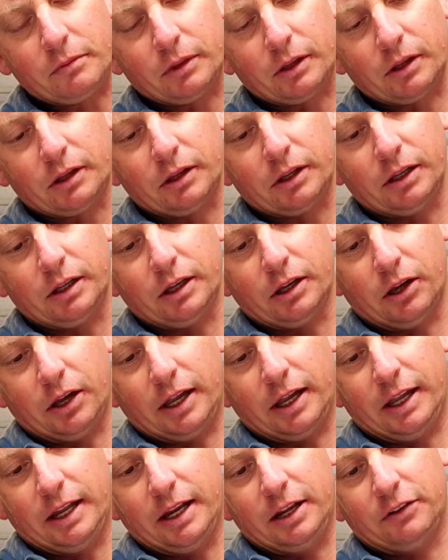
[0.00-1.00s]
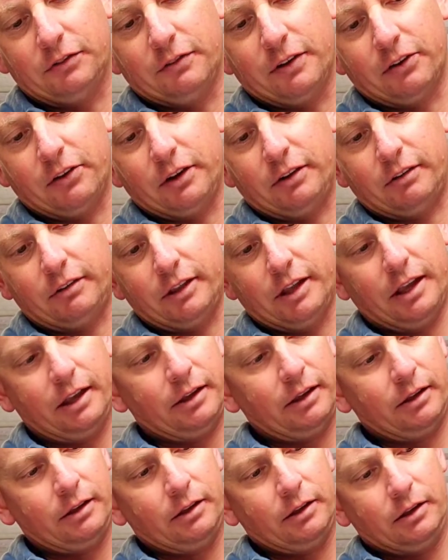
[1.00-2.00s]
Yeah, it is very thick.
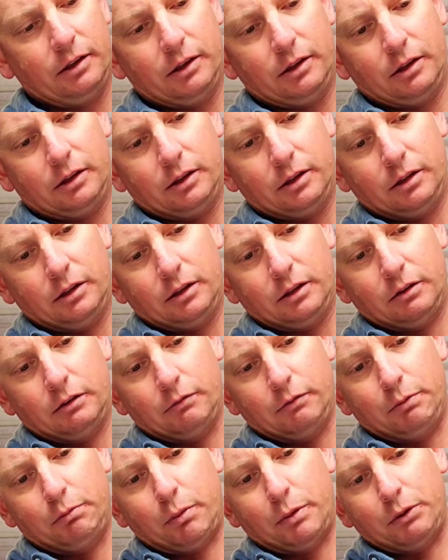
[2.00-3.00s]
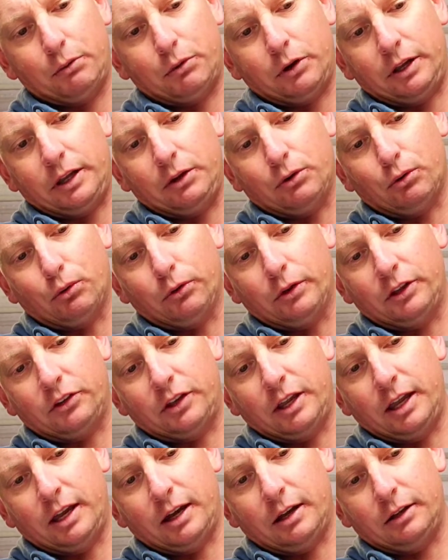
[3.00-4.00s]
And we probably won't get all this
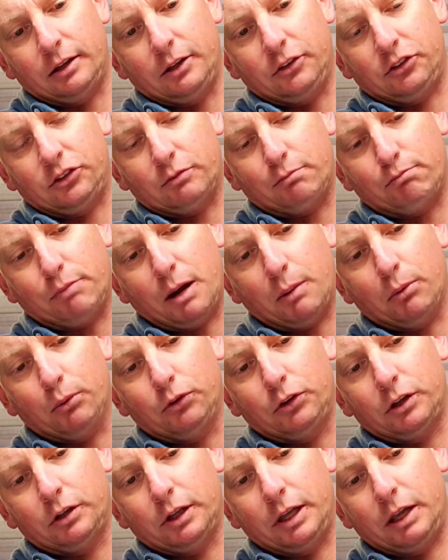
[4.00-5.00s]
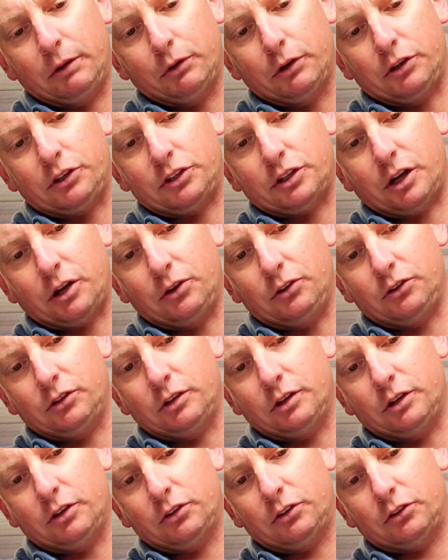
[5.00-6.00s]
out. There's some bubbles in there which shows that
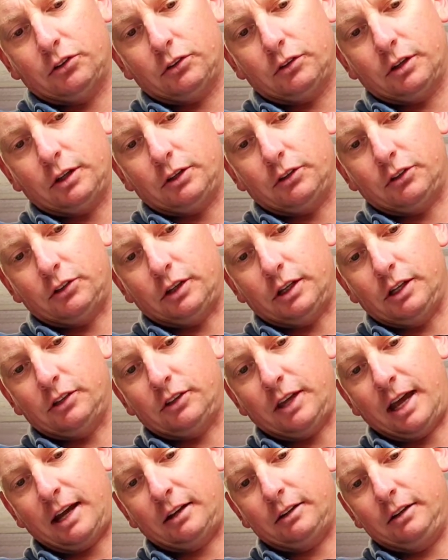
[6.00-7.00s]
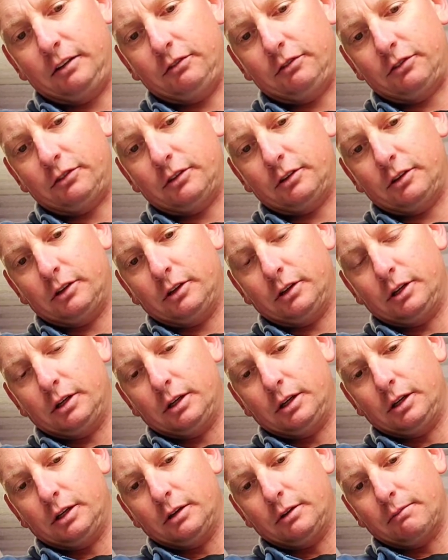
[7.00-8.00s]
it's active.
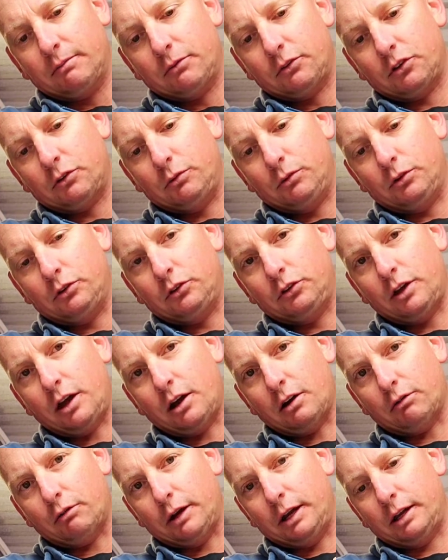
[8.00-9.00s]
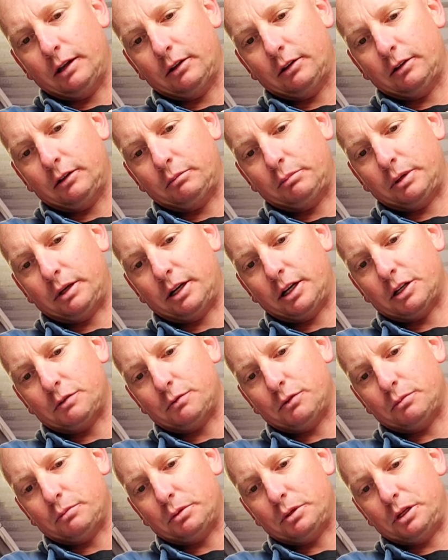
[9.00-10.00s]
So we'll just go around the parchment
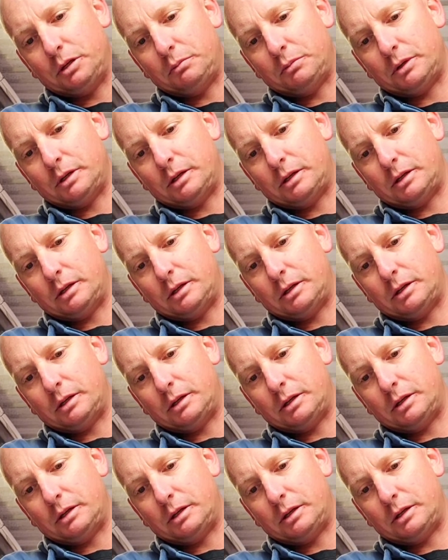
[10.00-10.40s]
paper.